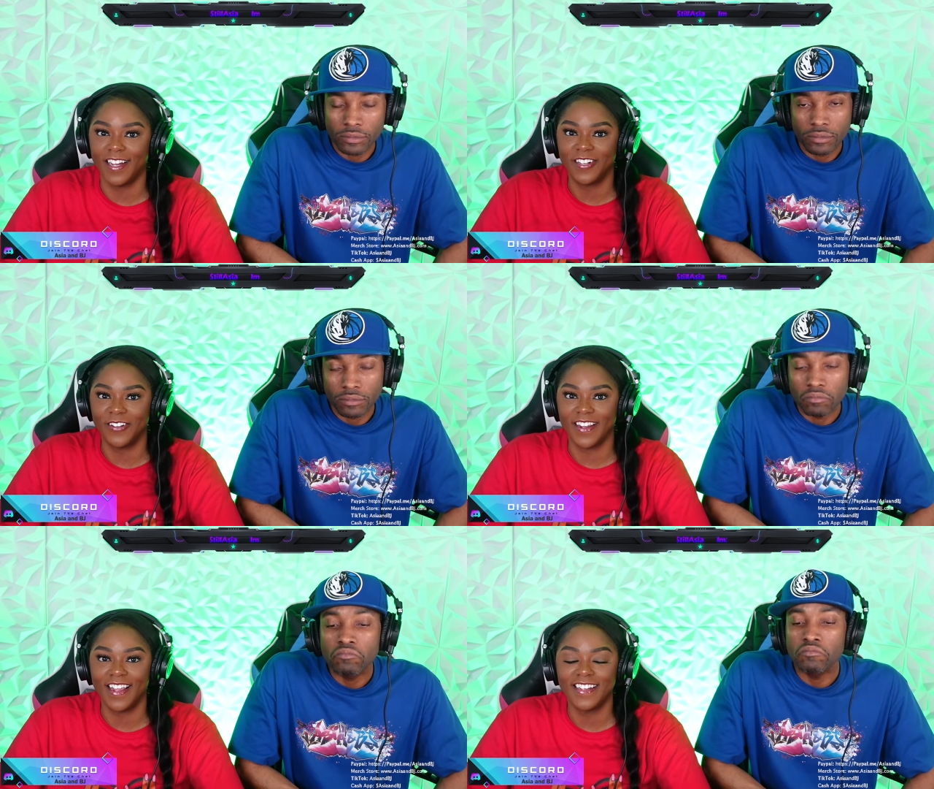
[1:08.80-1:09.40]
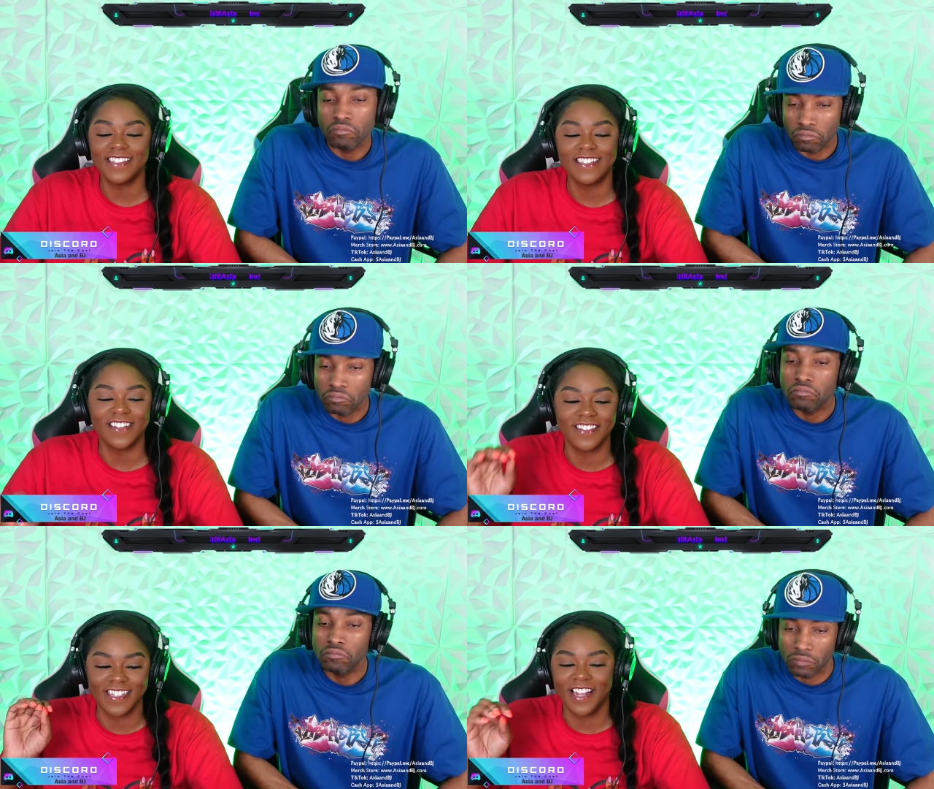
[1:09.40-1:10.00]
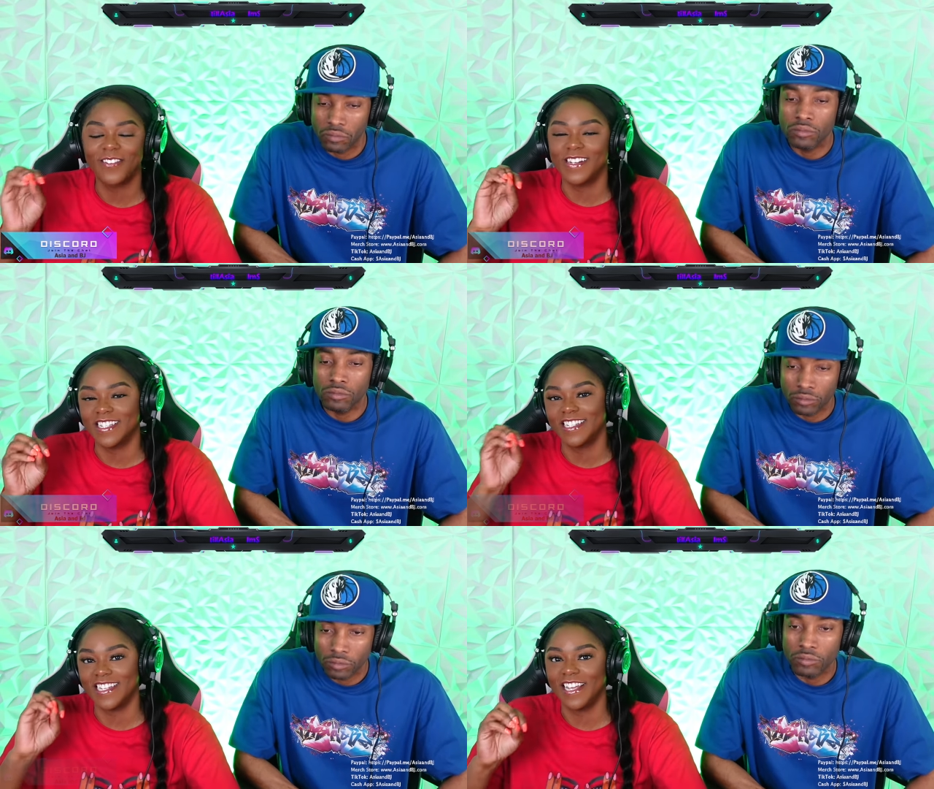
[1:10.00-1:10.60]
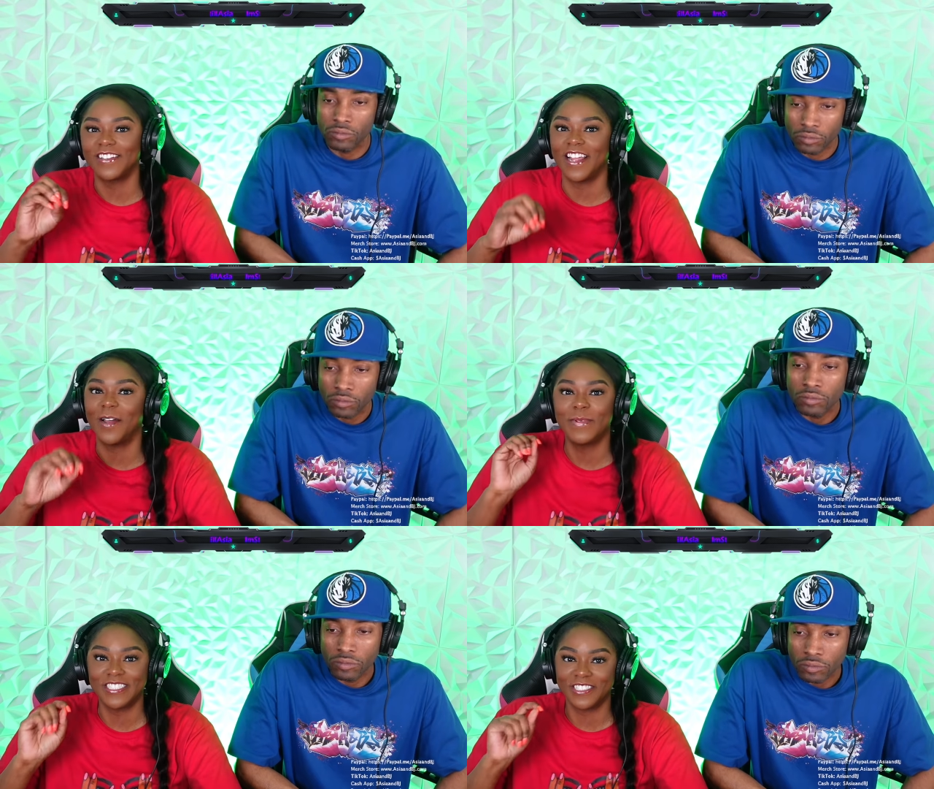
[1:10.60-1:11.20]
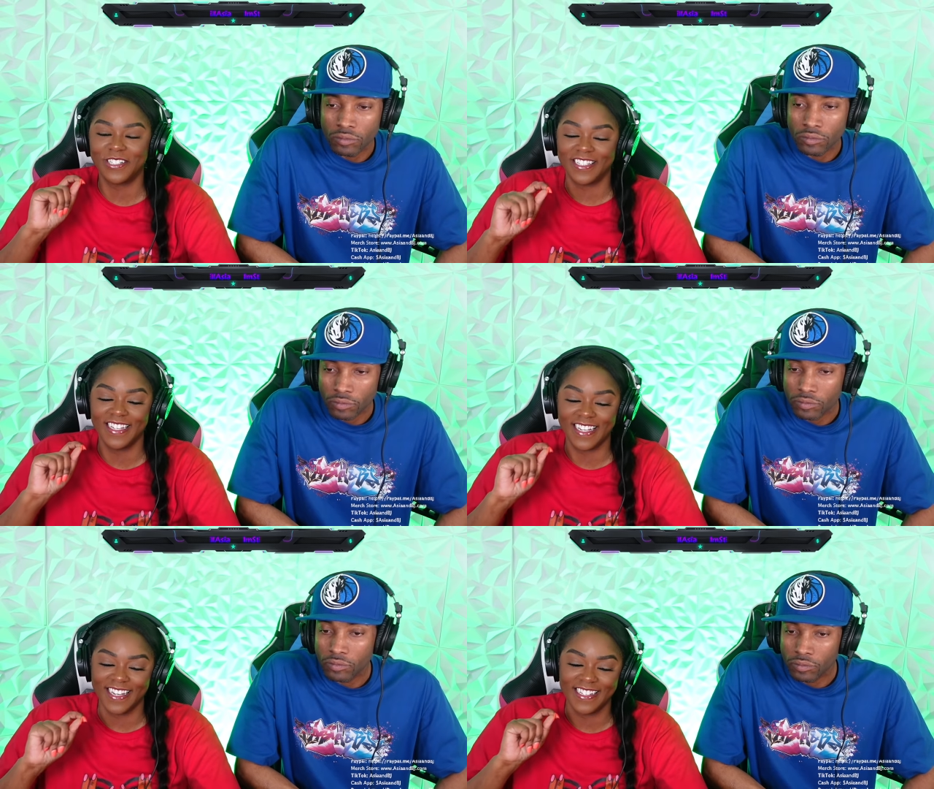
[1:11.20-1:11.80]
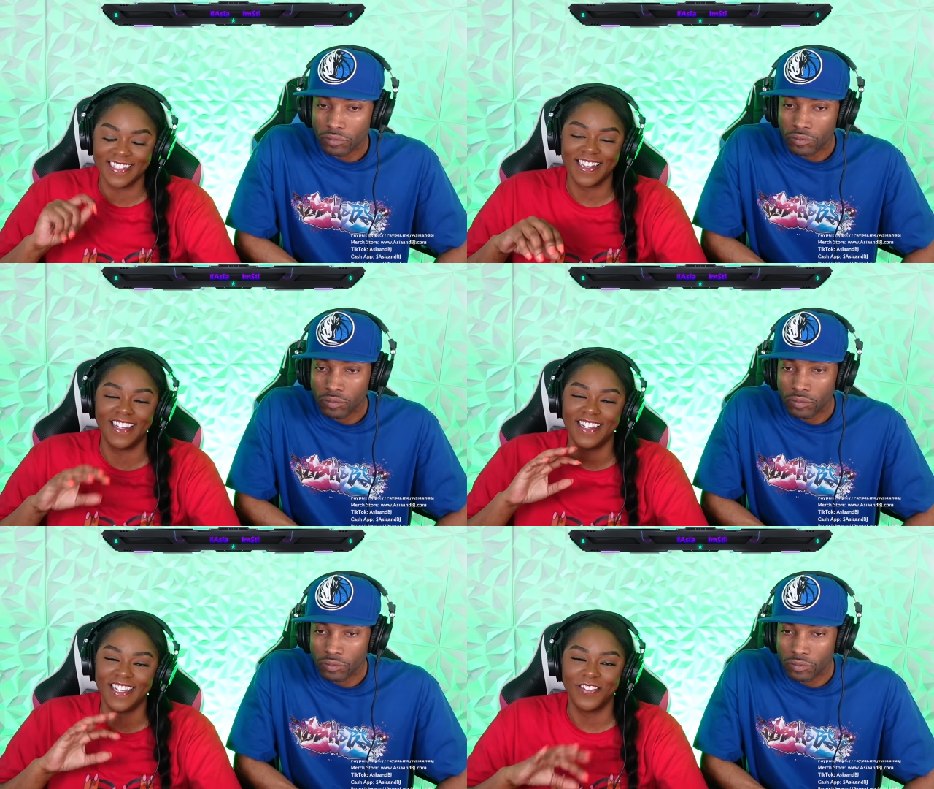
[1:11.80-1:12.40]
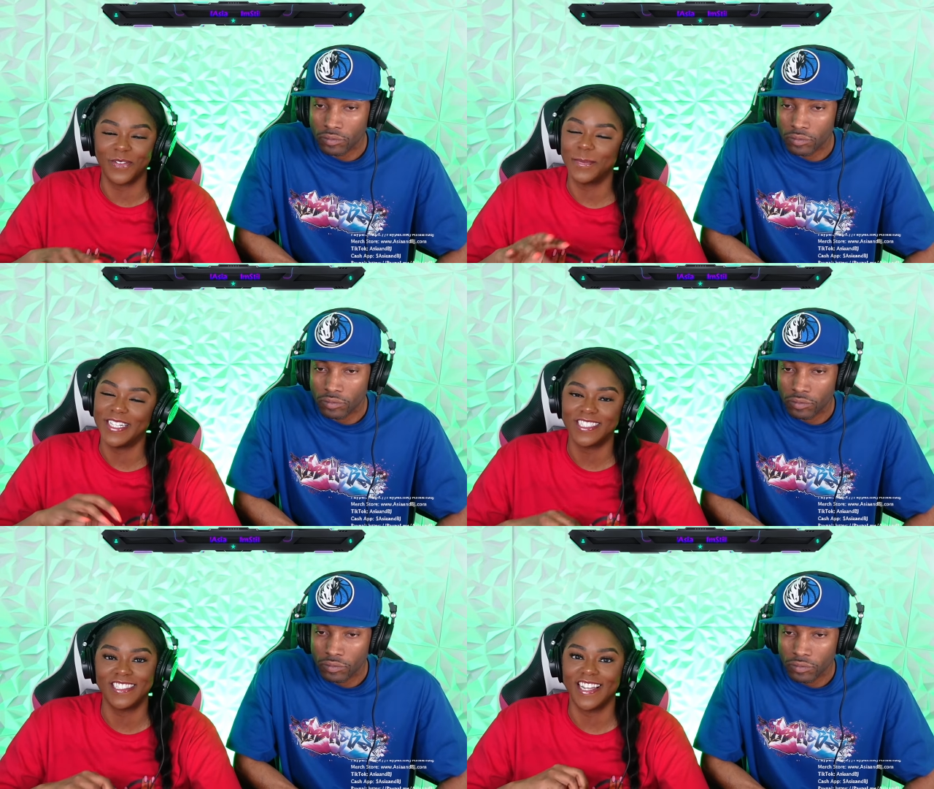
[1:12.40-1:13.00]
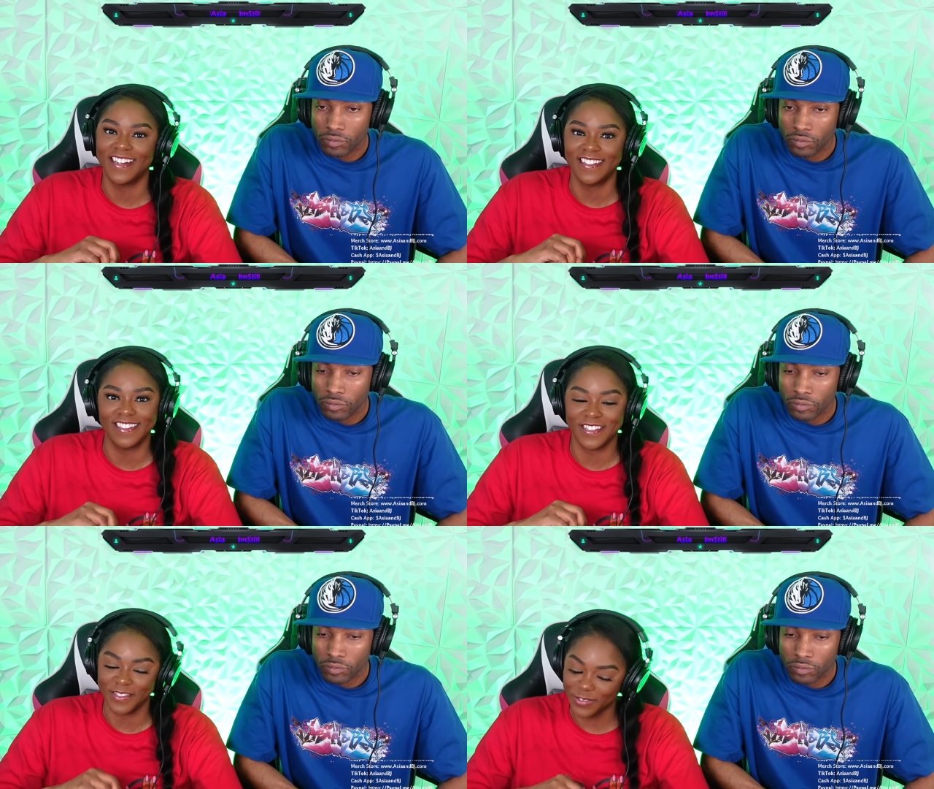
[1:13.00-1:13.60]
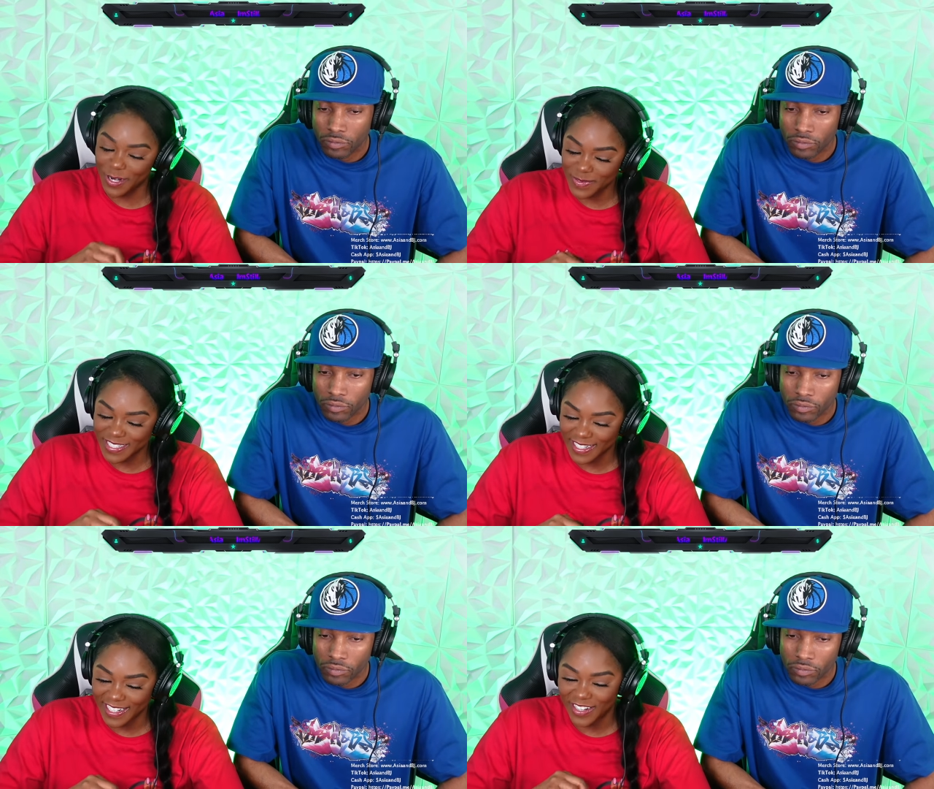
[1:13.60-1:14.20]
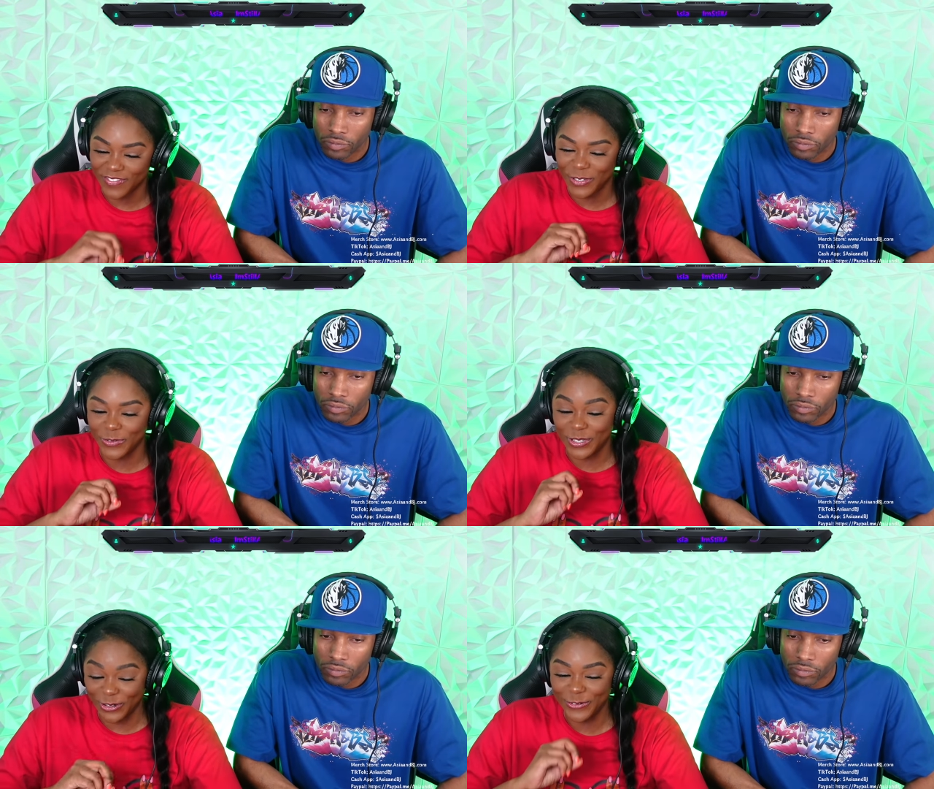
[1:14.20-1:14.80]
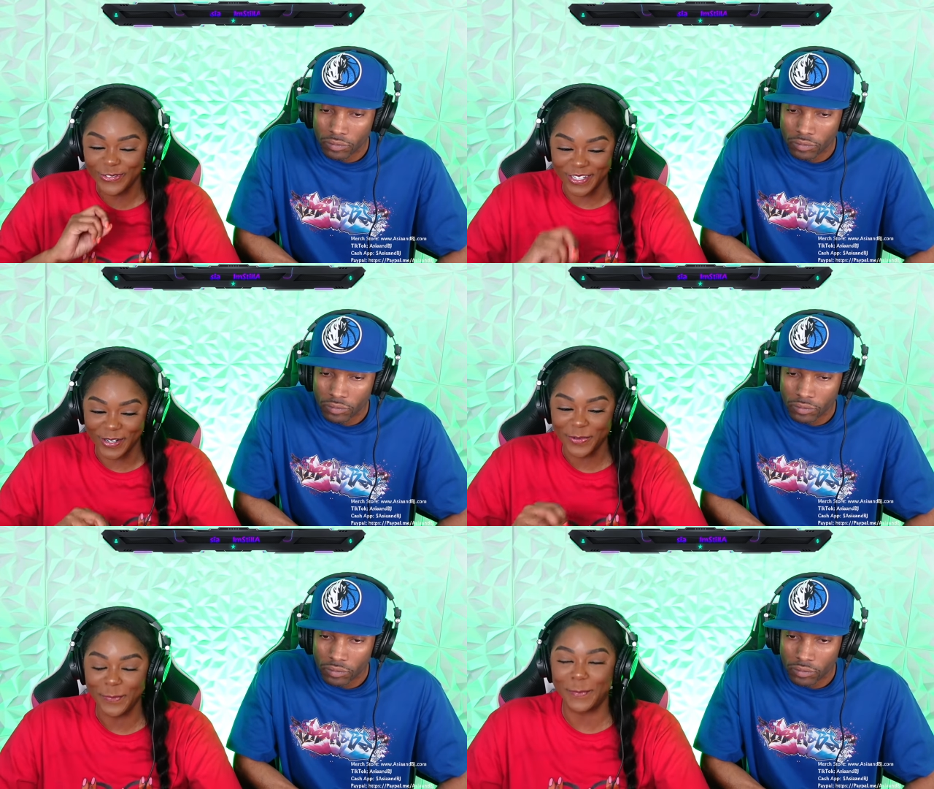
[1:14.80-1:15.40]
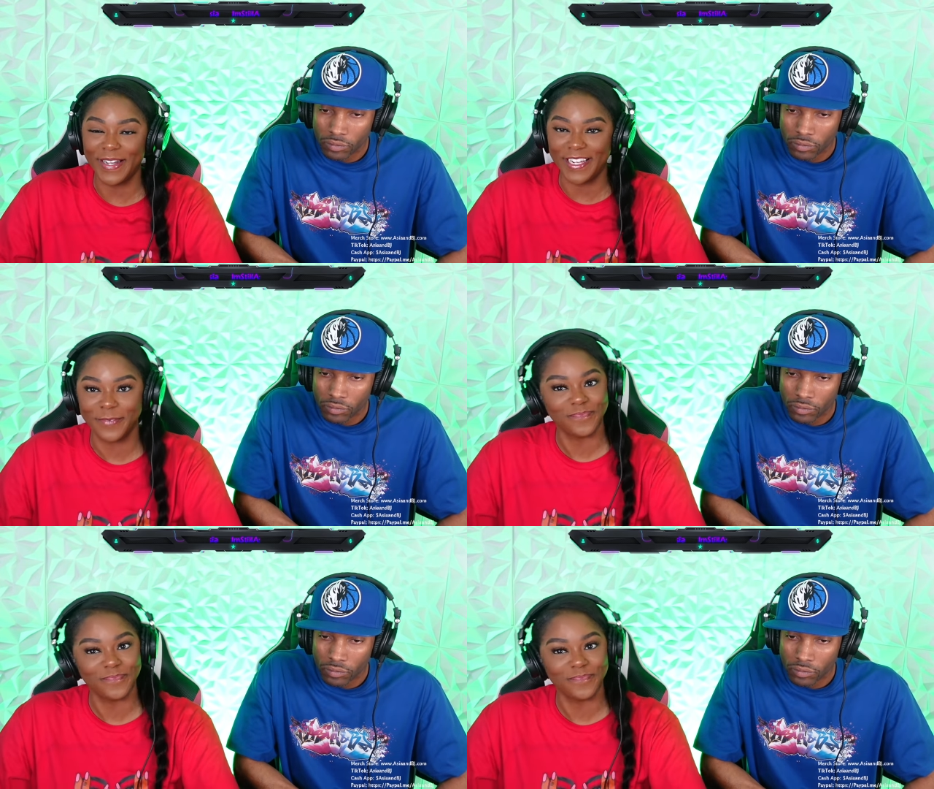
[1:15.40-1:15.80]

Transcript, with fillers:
Speaker 1: okay? This is on Zach Rushing's channel. Y'all be sure to link his information down in the description if you don't know. But,